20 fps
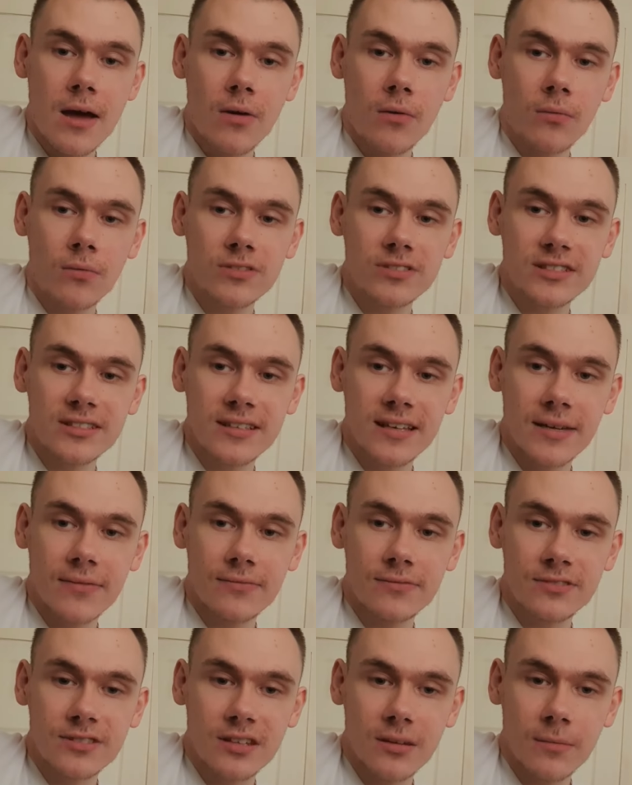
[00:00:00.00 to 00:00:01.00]
which is given
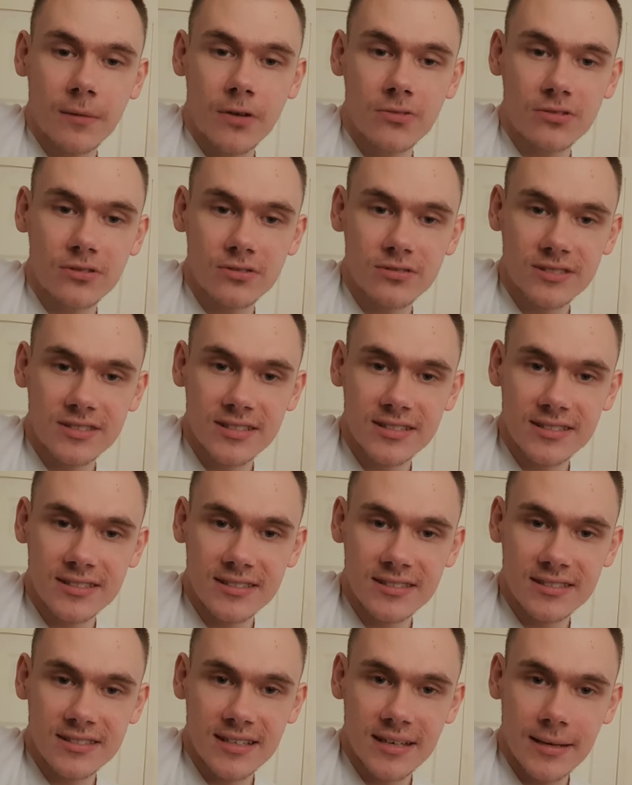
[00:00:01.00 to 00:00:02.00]
to the most
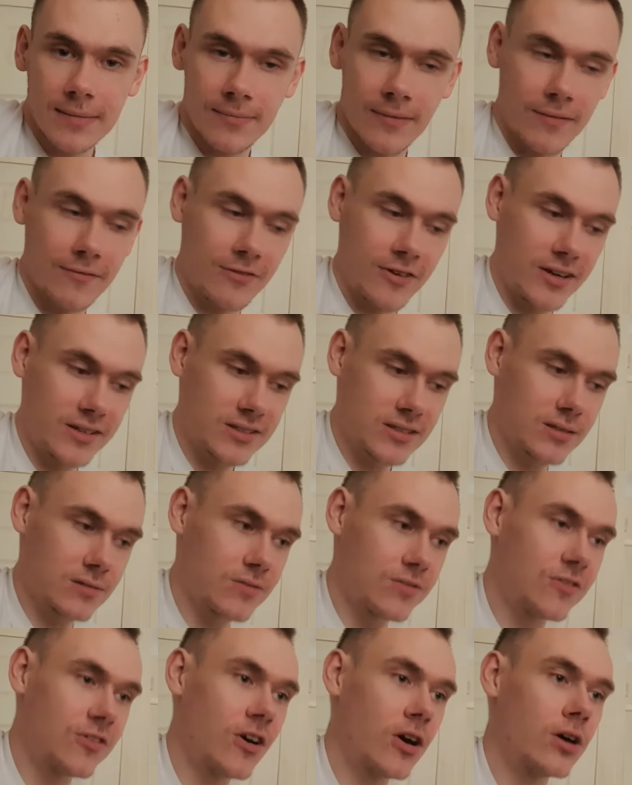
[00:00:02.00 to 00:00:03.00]
consistent team that finishes
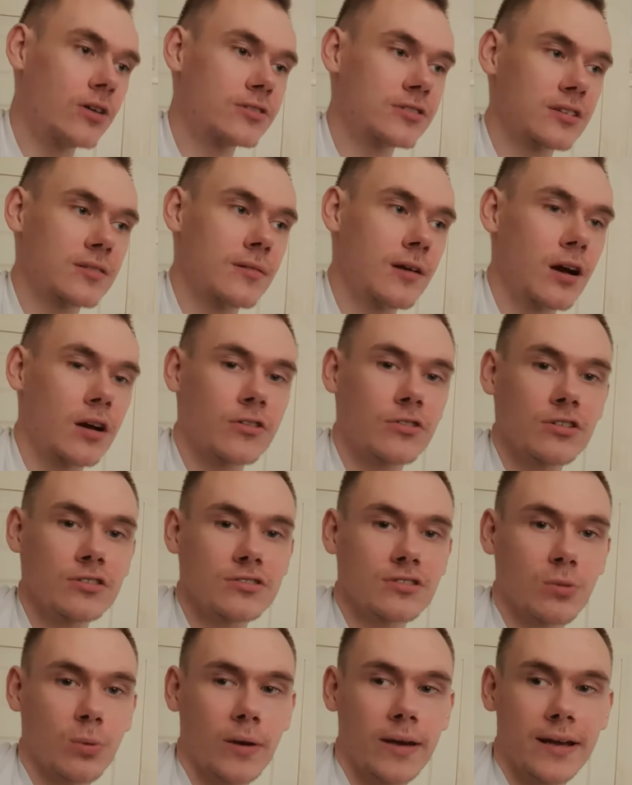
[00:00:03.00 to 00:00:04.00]
first across
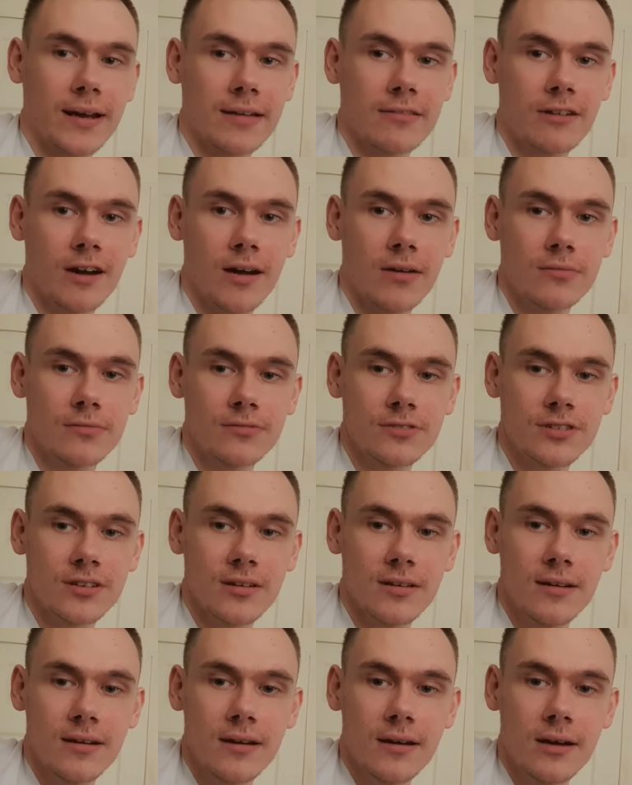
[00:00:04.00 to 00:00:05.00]
the weekly rounds.
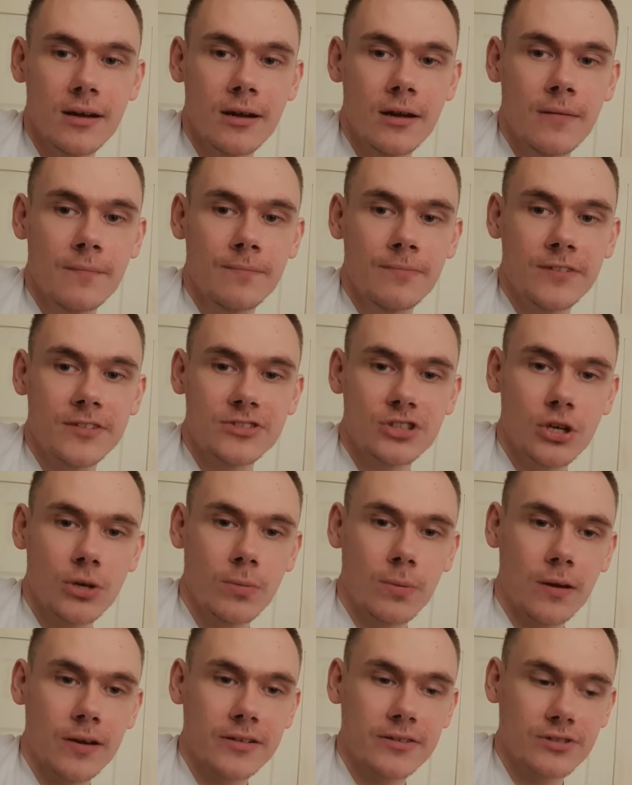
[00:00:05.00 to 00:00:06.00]
The
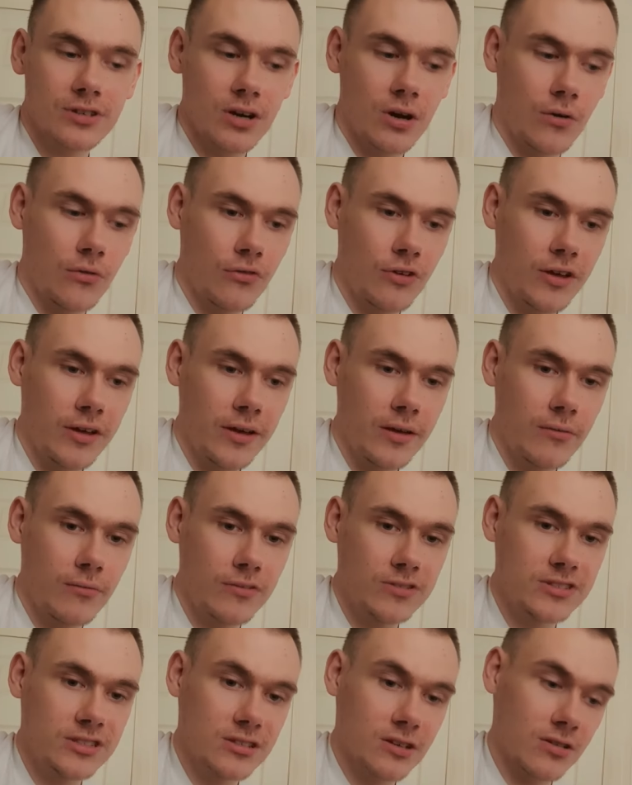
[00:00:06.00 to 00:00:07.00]
Super League Trophy,
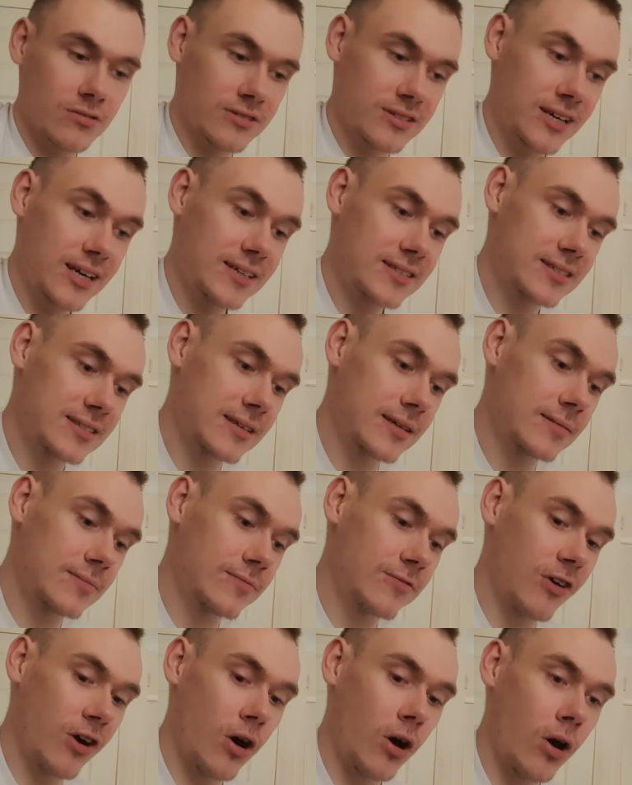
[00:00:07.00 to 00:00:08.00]
which is contested
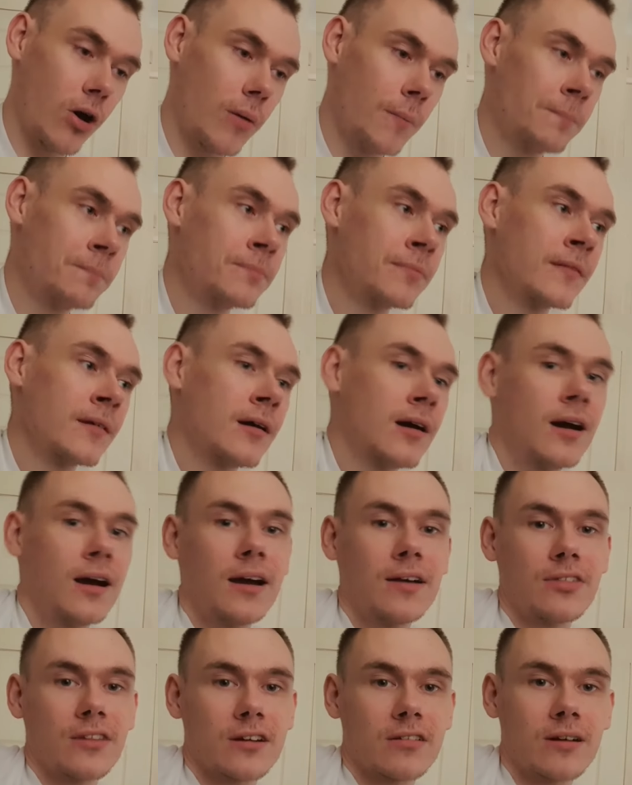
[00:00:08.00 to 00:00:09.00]
for
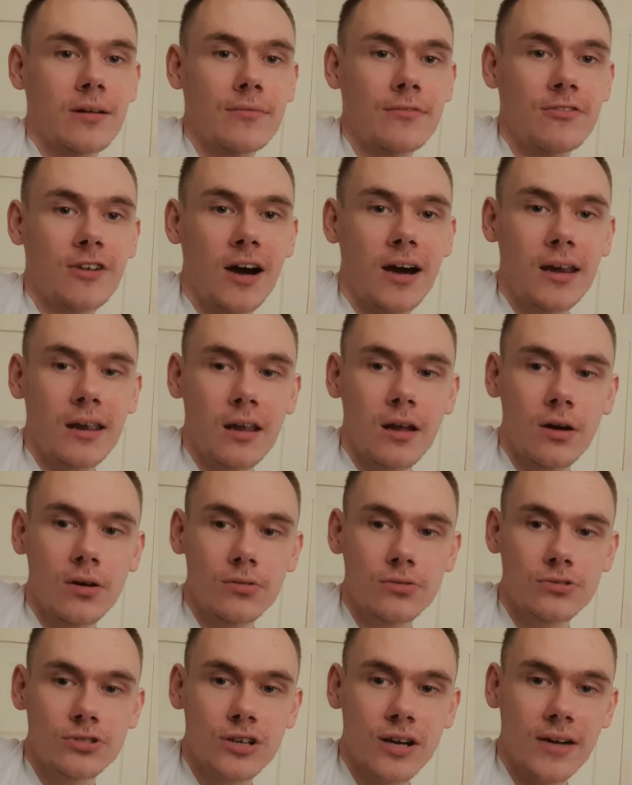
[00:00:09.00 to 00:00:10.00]
in the Grand Final at
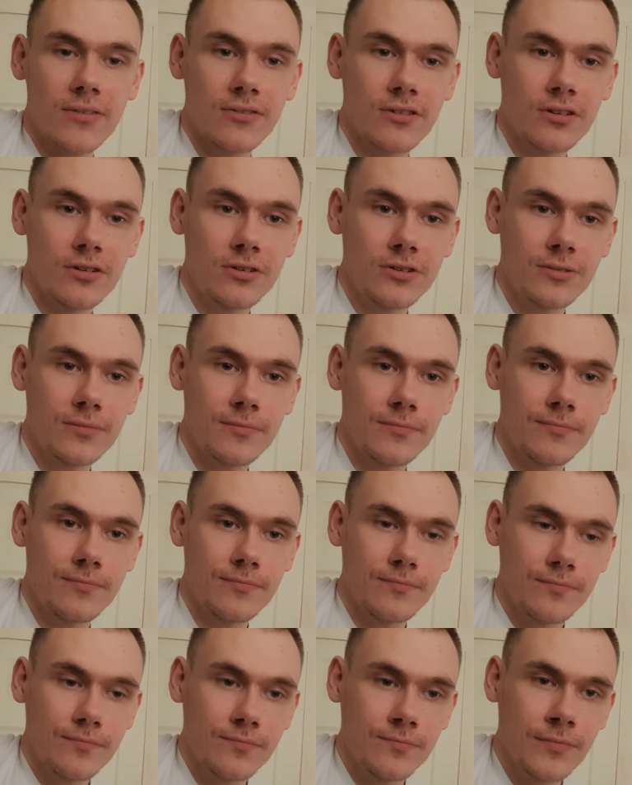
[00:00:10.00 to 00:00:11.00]
Old Trafford,
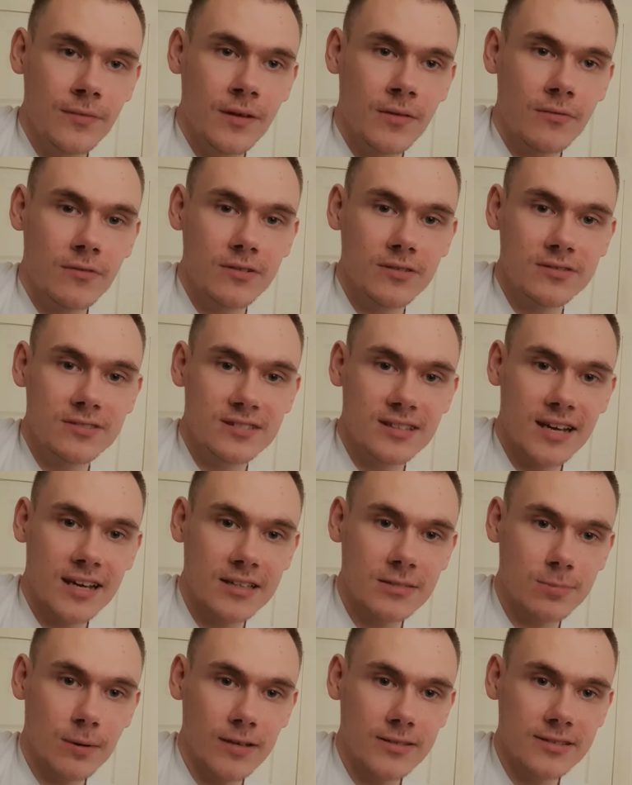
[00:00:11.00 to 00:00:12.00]
which takes
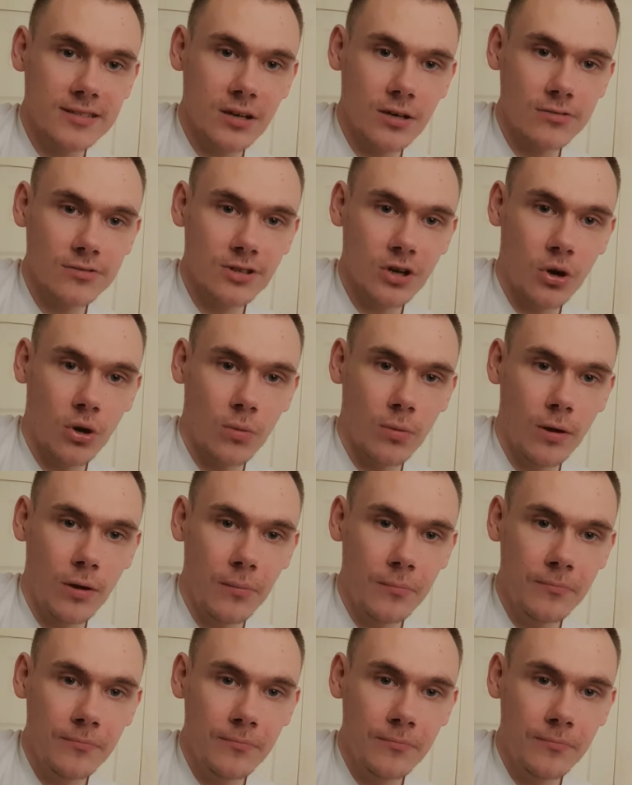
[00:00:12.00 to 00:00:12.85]
place in October.